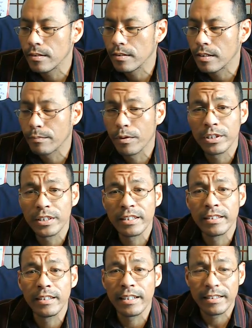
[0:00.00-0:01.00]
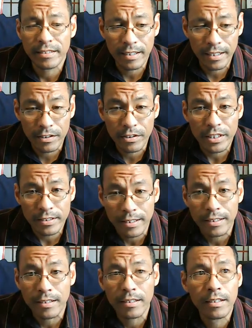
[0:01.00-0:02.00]
their portion is
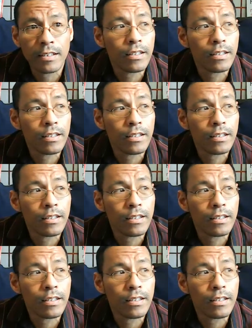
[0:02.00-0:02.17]
increasing.